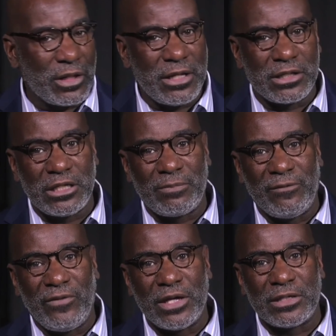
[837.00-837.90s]
leadership
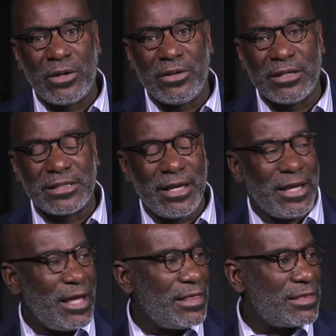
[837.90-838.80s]
and vision on this.
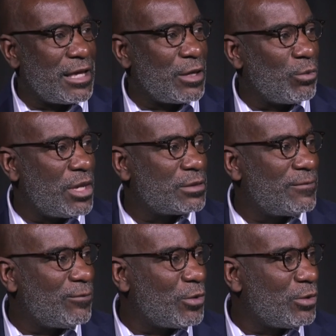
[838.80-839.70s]
And thank you, Rachel,
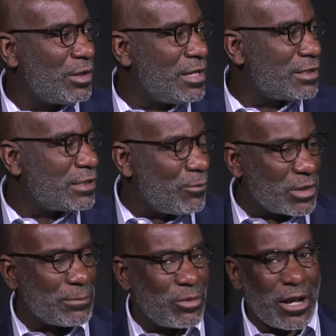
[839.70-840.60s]
for your leadership
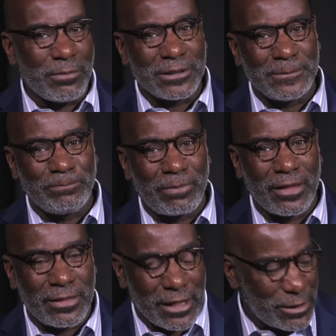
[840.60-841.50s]
with the Promise.
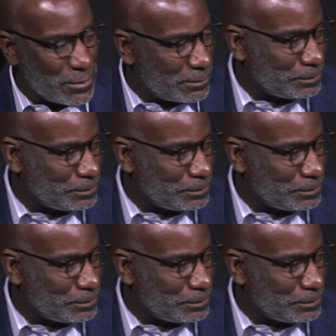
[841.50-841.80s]
Thank you.